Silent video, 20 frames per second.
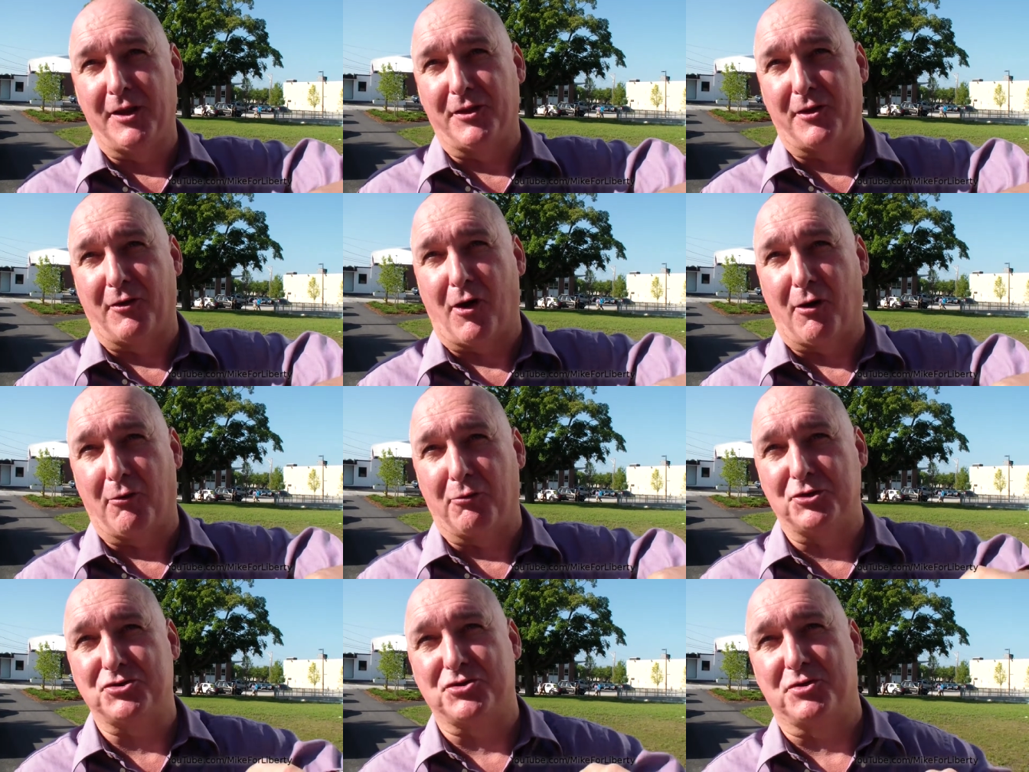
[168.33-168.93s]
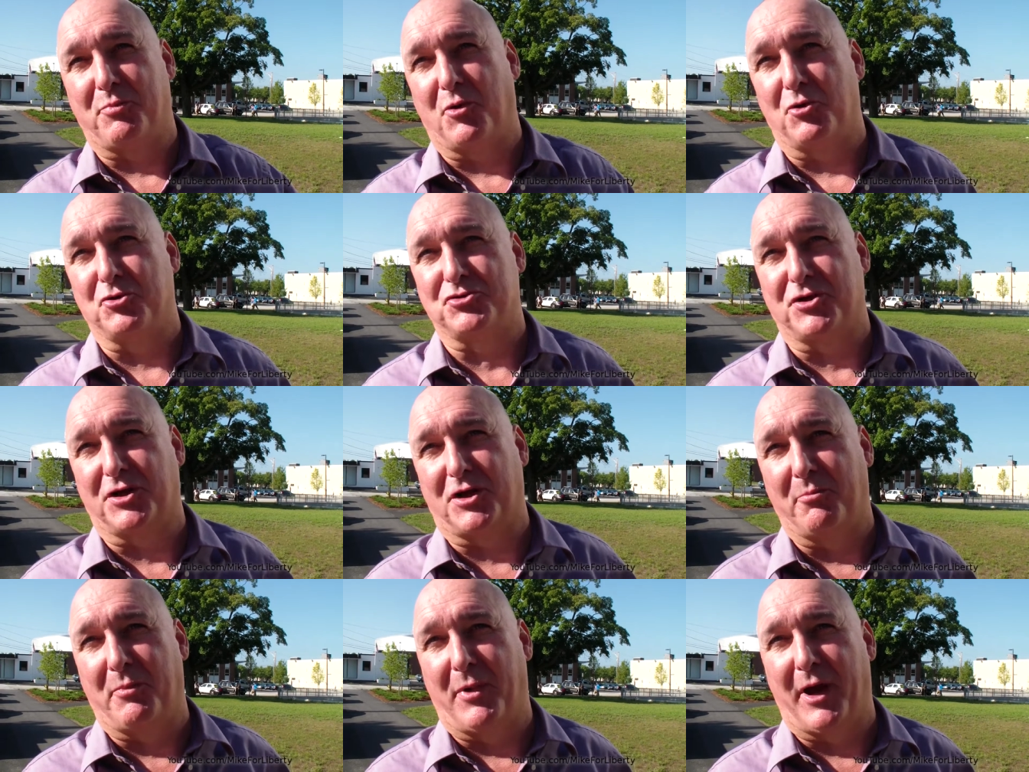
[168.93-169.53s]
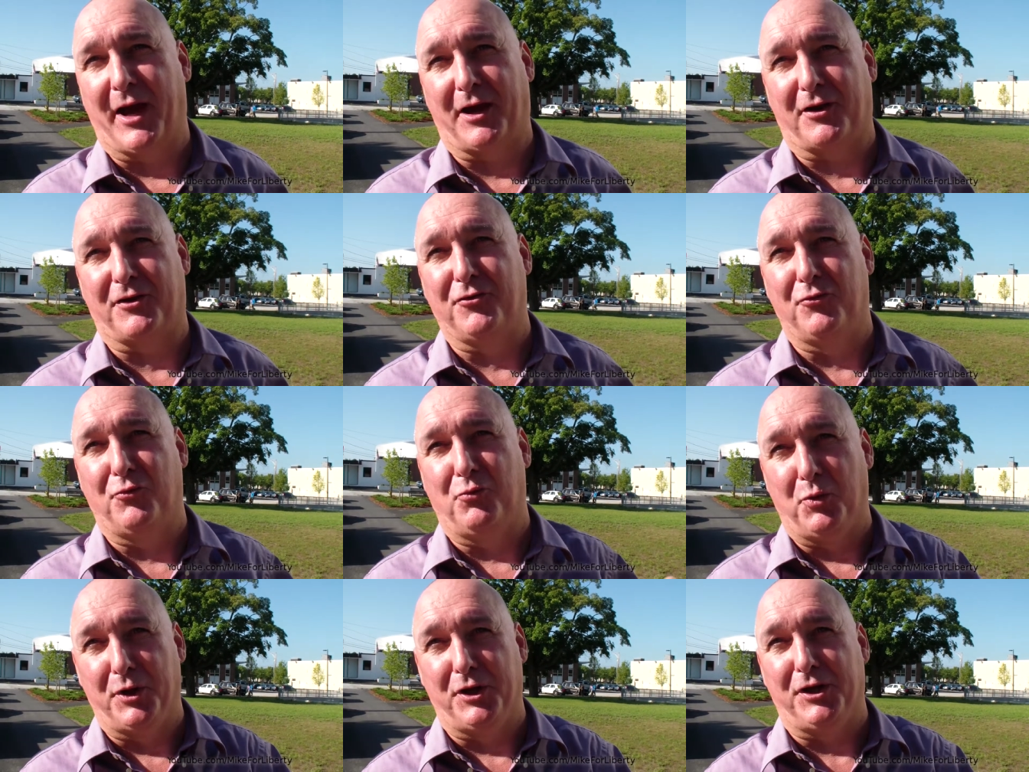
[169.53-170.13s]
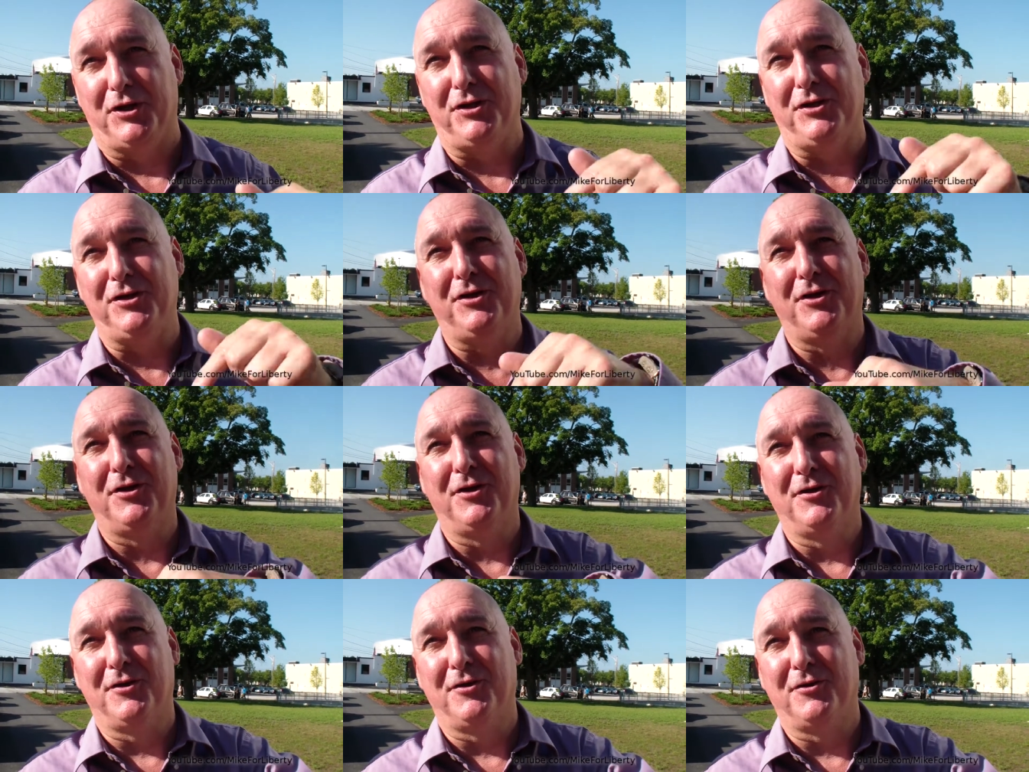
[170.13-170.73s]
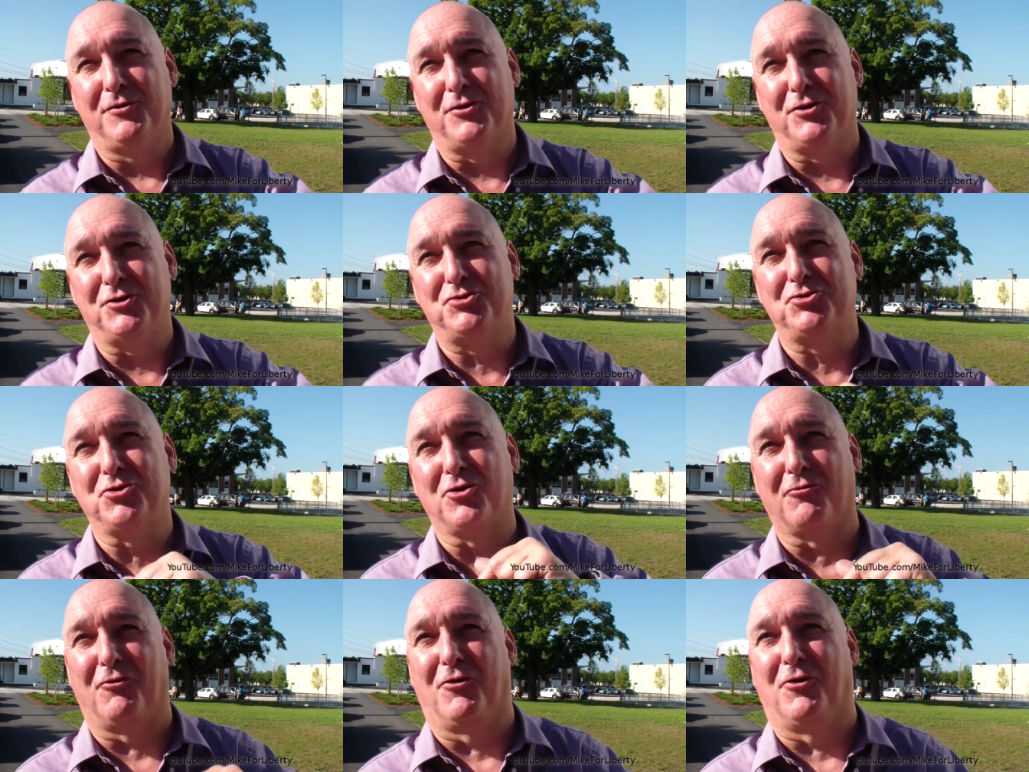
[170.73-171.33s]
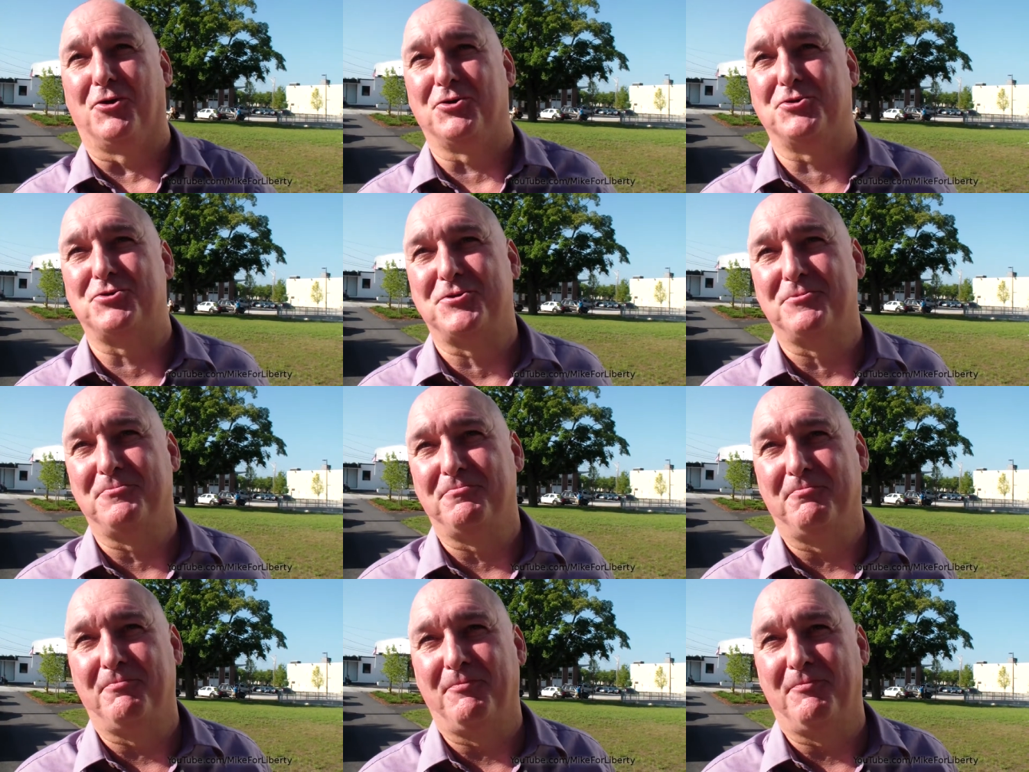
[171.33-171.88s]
they're always supposed to come back to we, the jurors.